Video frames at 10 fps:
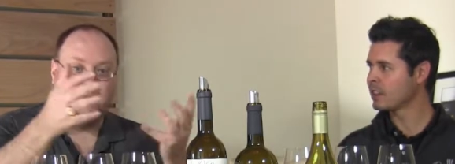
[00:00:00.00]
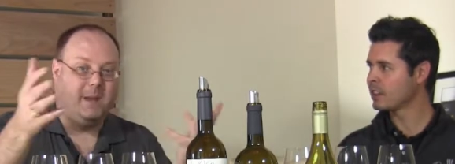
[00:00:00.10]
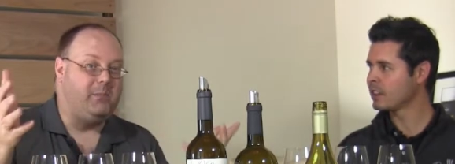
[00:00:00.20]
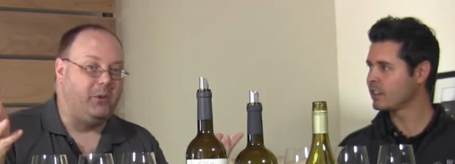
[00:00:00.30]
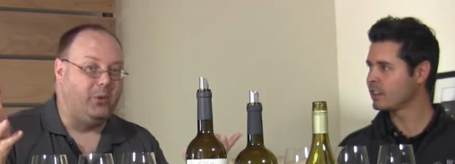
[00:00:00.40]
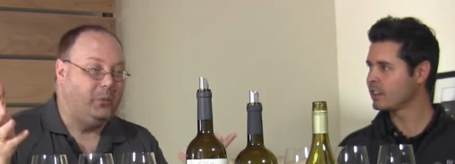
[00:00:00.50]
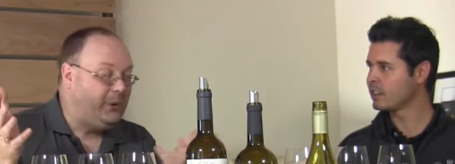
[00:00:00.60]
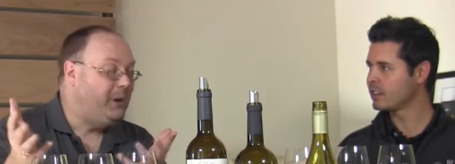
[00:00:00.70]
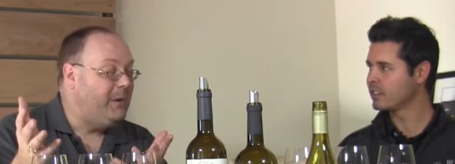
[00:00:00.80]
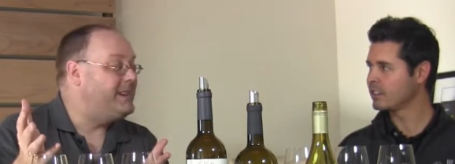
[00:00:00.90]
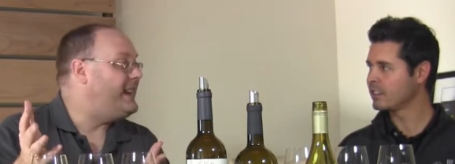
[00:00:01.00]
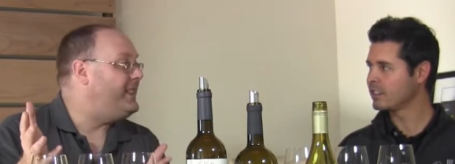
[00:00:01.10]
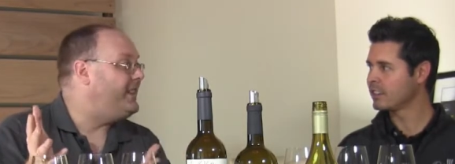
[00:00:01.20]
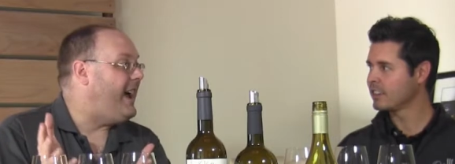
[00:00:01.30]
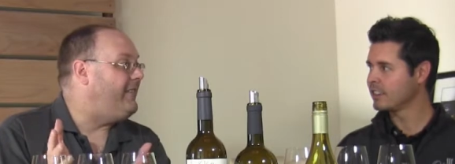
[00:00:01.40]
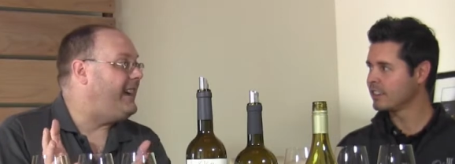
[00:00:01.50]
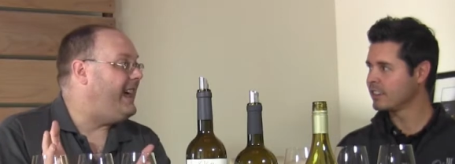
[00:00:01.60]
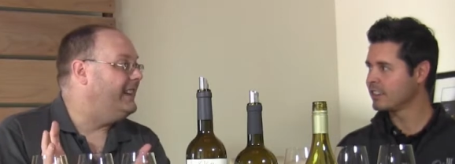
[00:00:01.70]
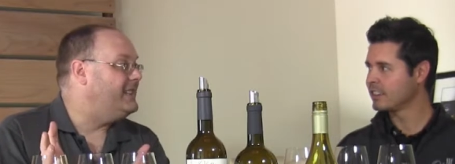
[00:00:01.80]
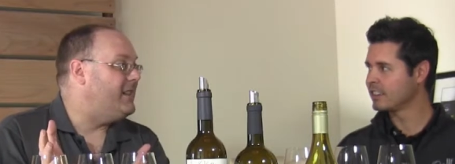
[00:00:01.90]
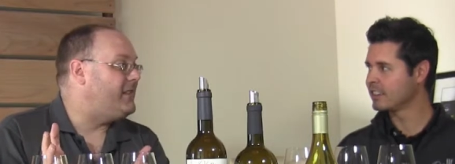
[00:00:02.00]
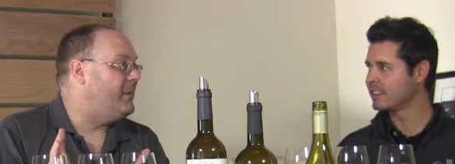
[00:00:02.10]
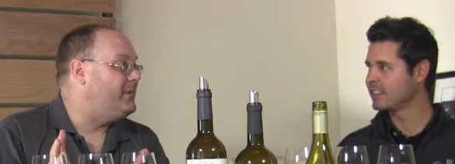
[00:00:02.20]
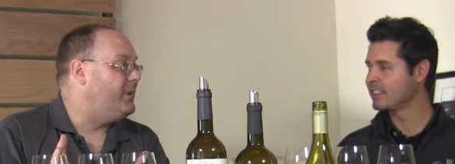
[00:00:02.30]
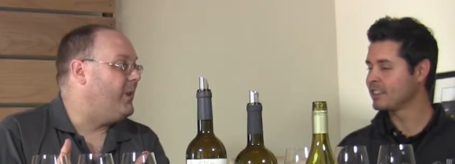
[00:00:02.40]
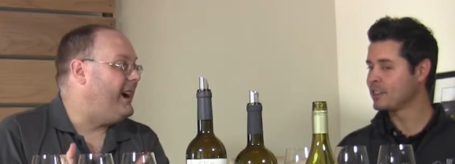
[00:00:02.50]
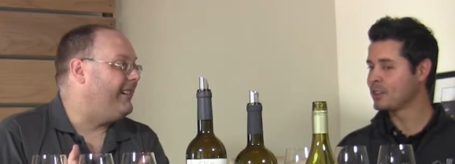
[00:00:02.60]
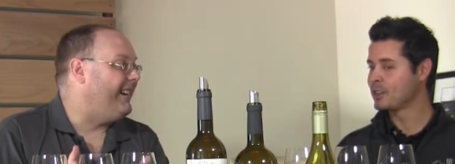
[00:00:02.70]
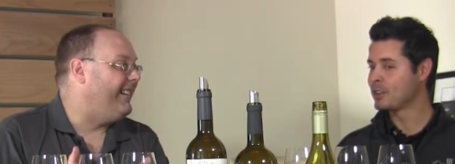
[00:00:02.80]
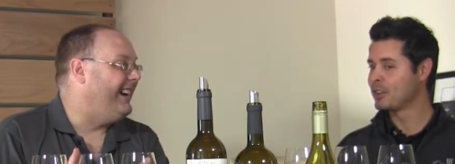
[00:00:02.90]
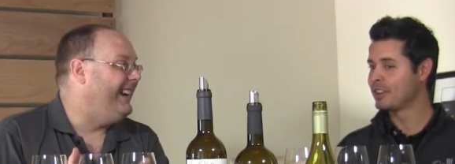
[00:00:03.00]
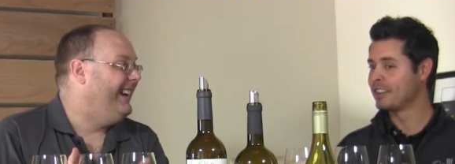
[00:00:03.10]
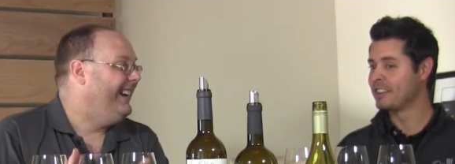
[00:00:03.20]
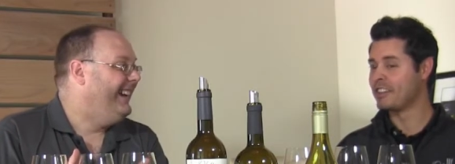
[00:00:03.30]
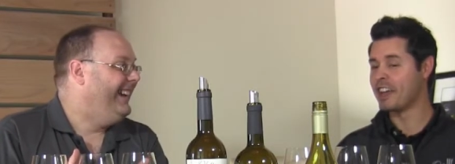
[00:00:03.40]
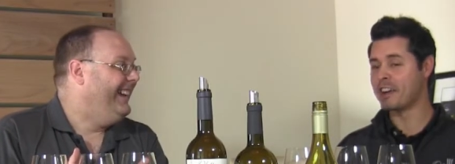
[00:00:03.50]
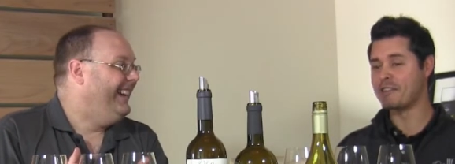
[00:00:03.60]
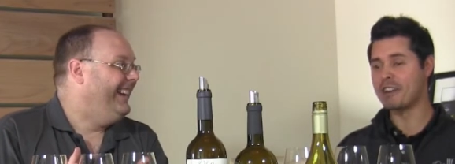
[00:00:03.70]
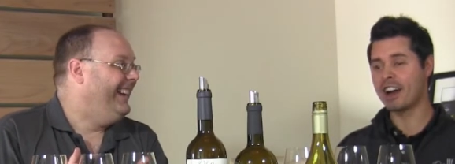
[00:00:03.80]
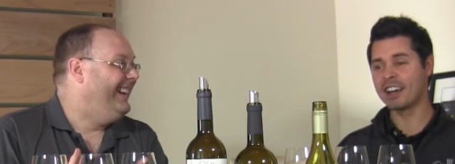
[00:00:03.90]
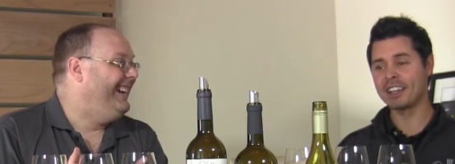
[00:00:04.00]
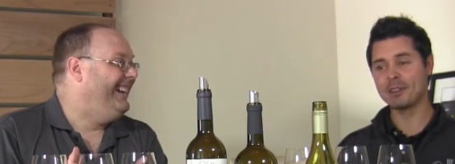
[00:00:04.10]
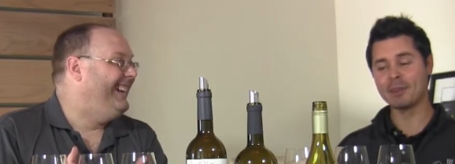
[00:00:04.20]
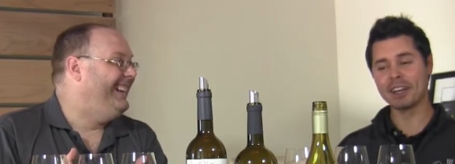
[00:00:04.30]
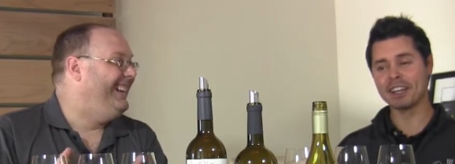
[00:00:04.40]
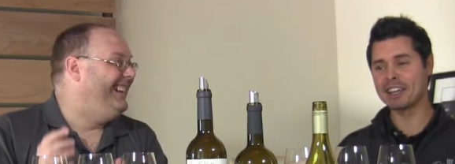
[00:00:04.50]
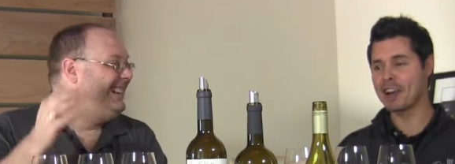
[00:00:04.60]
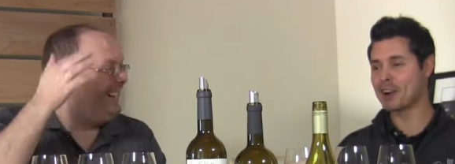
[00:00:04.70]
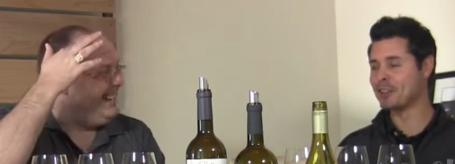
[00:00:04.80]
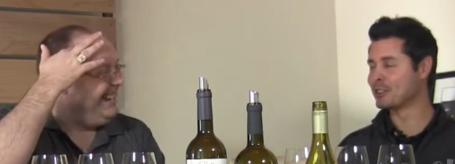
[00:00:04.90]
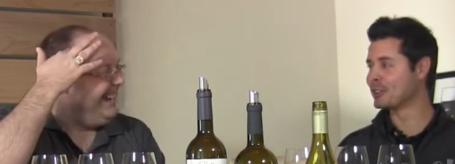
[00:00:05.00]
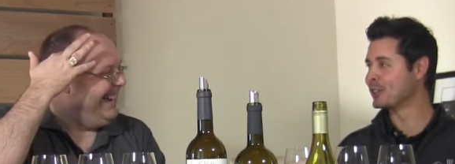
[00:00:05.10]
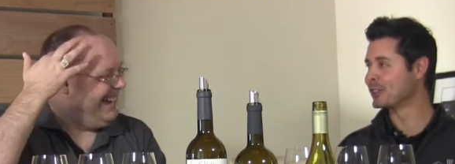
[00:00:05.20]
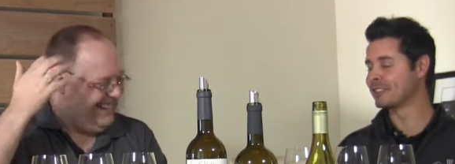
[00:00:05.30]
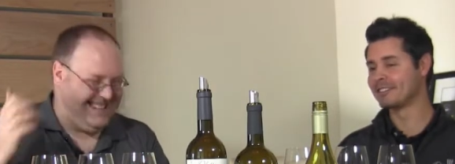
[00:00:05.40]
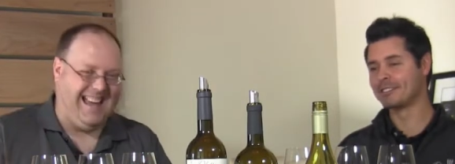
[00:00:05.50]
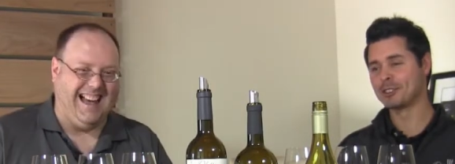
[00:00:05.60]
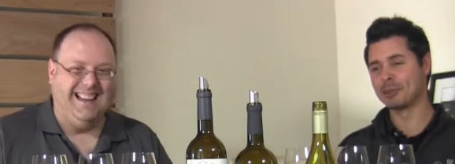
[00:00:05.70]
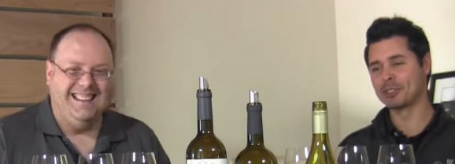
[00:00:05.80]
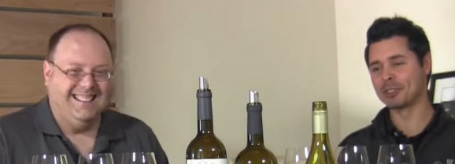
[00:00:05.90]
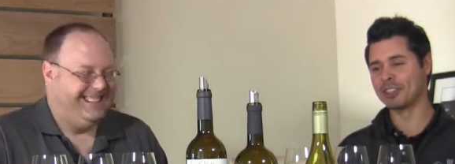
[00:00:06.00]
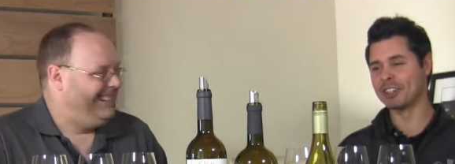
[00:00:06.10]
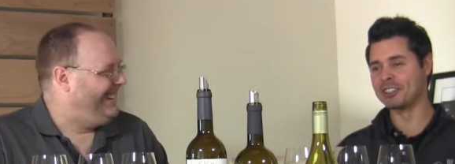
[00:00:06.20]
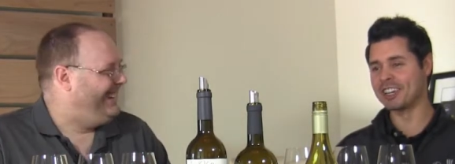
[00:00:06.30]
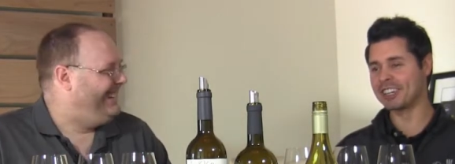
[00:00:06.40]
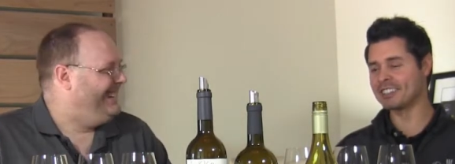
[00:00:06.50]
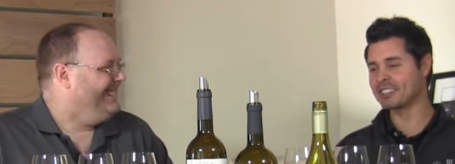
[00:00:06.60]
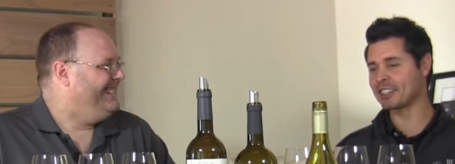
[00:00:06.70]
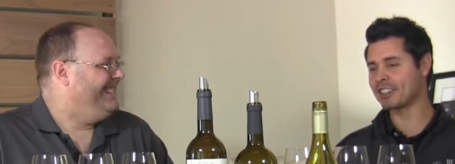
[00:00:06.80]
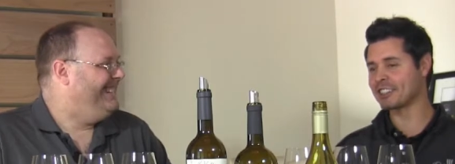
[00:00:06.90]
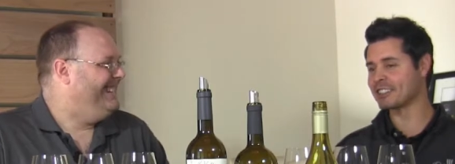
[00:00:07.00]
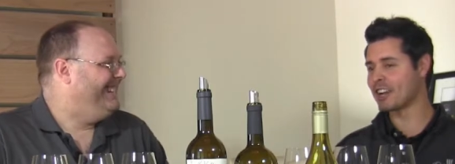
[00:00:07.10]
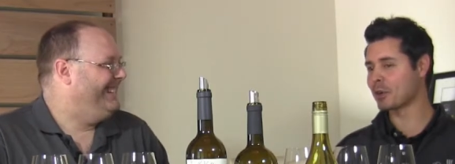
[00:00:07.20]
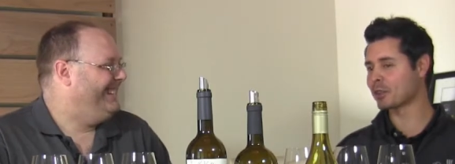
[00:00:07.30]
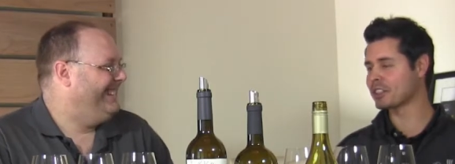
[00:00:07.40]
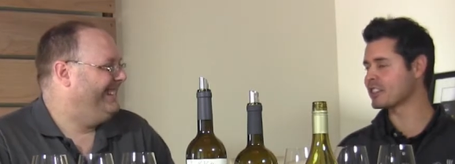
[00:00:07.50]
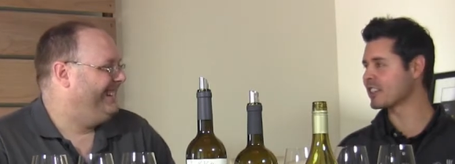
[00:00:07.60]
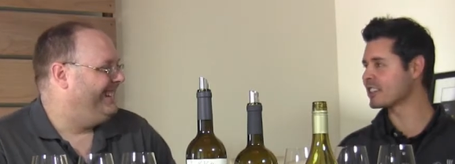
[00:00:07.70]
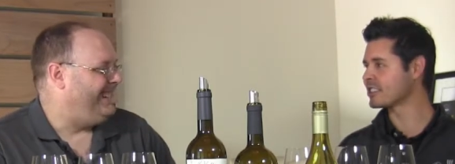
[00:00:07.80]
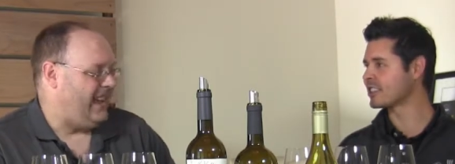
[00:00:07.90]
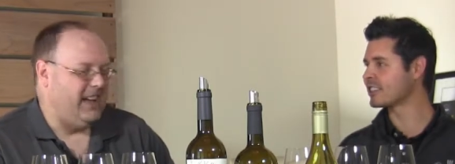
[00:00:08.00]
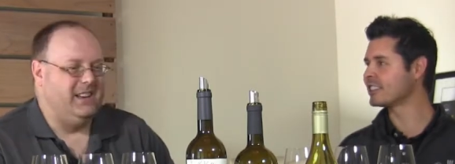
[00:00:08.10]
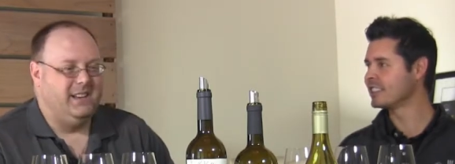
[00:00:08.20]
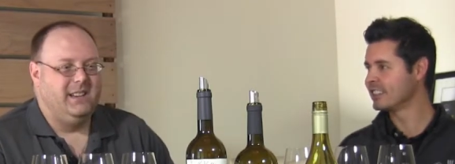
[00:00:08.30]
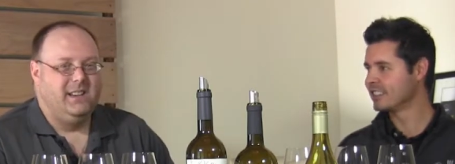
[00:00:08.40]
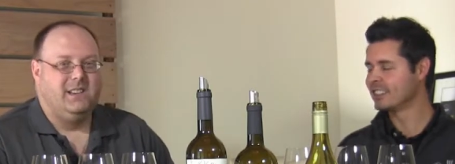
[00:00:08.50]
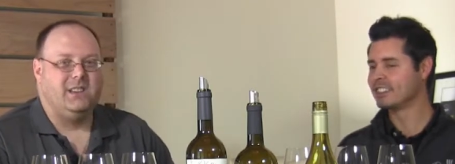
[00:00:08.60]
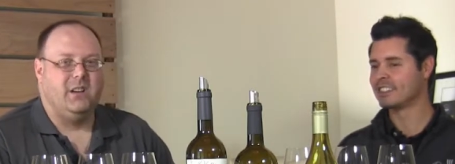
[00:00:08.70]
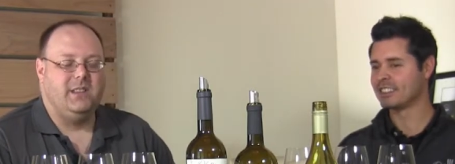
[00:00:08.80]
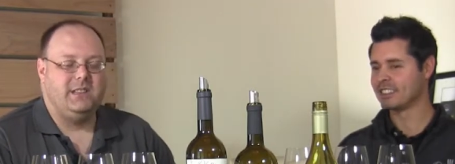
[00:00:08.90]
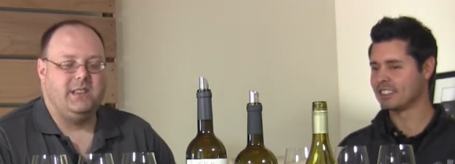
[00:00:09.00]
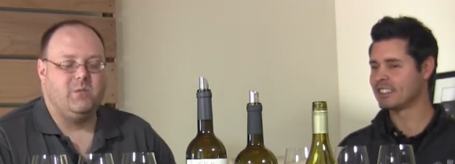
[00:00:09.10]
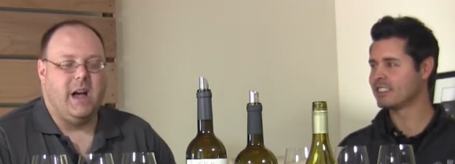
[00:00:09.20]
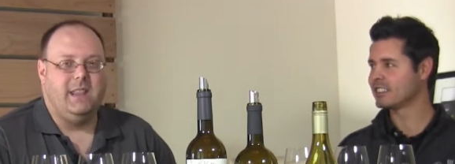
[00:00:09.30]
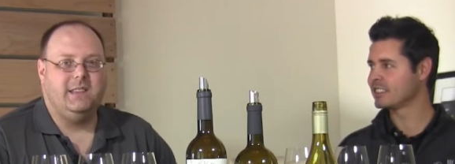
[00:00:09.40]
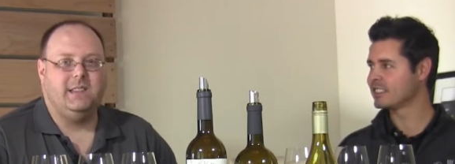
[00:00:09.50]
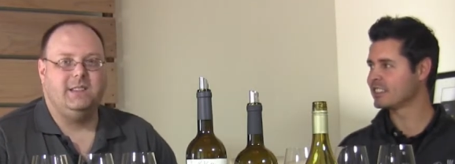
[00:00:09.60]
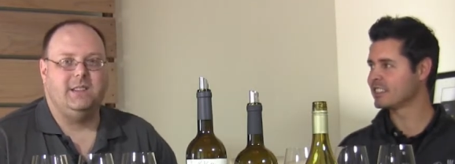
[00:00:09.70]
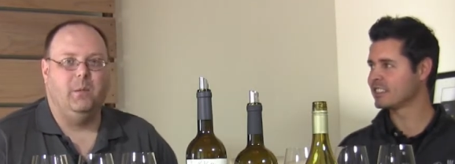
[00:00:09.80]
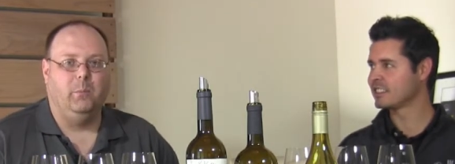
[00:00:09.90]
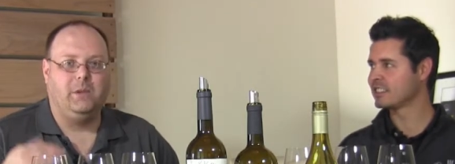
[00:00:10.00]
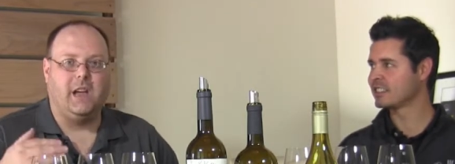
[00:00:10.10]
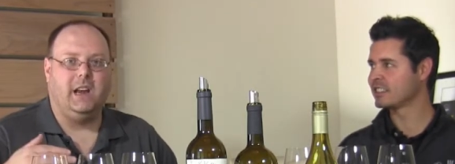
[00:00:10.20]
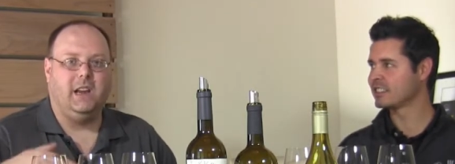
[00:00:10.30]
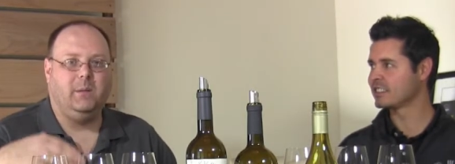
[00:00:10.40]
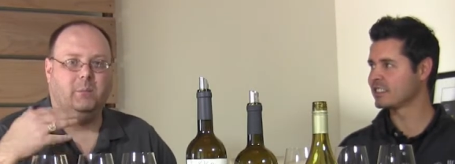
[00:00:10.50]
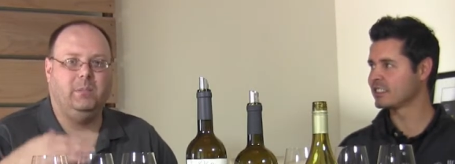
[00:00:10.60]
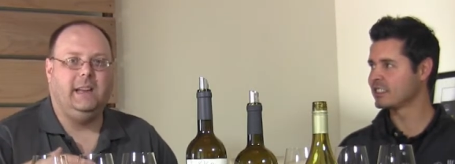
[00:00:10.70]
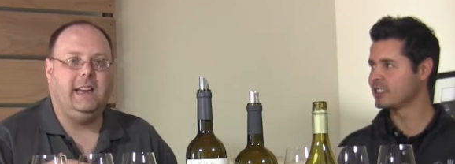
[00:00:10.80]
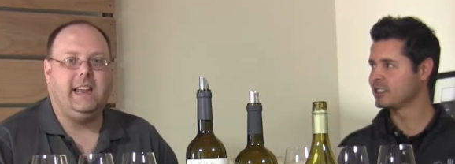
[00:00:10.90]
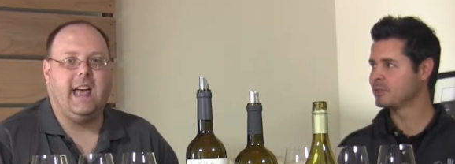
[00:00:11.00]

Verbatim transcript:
Speaker 1: of the people pretty much out there haven't had unless they've come to the winery, right? They have not had them yet, I guarantee
Speaker 2: you. Yeah. Especially Odette, considering it's not released yet.
Speaker 1: So. Yeah. So this is why this is cutting, bleeding